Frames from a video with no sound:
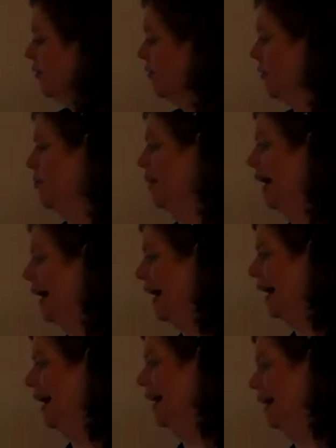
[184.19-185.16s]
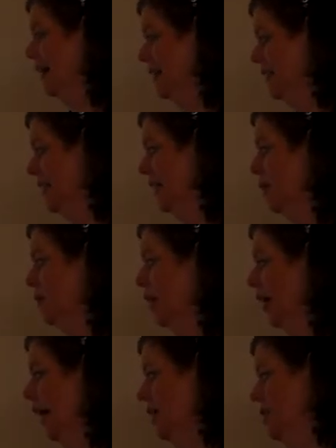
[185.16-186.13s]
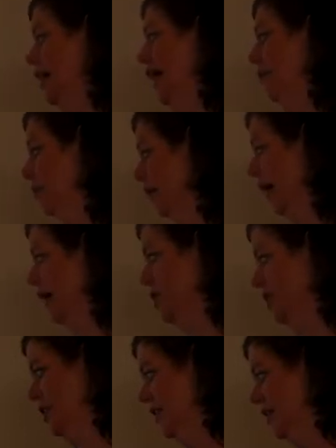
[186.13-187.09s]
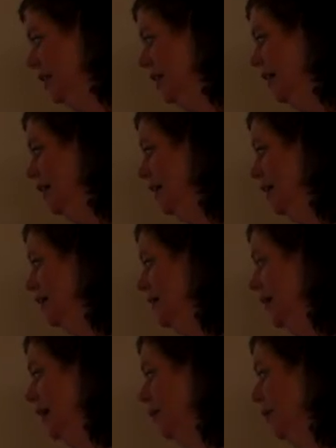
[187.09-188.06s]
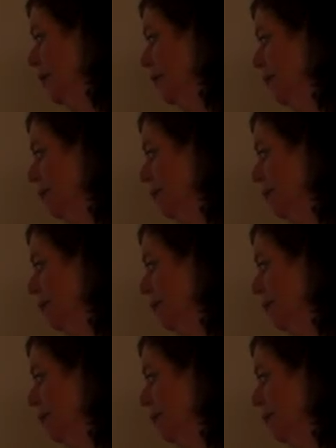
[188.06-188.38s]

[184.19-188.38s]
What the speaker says: from the IISD Communication Applications segment.